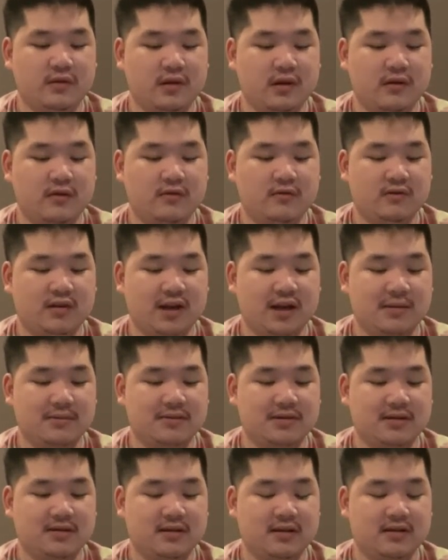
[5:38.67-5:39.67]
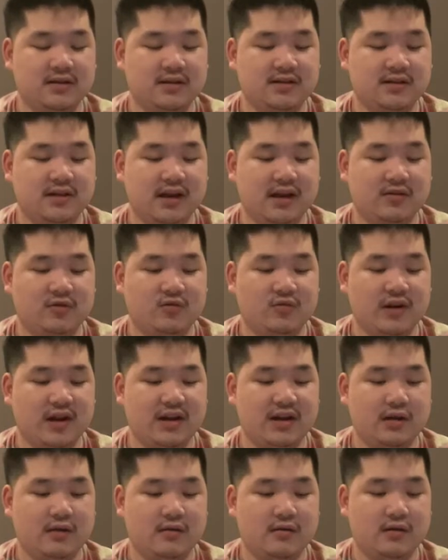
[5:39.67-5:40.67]
stereotypes that they just can't do
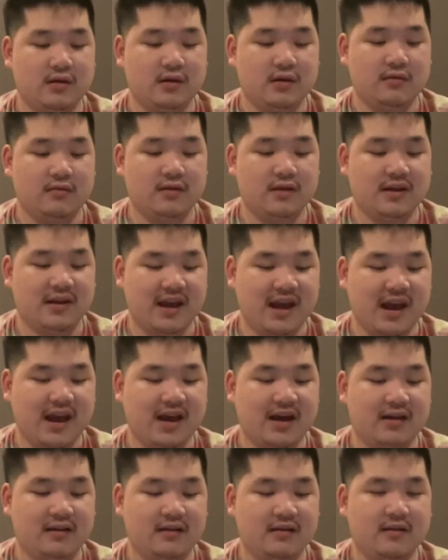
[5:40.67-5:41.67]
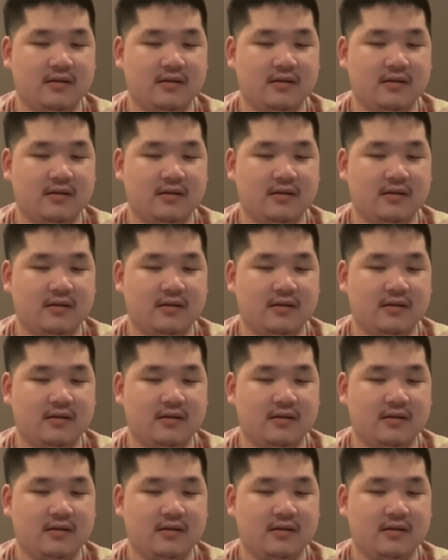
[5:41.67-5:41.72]
anything. They can.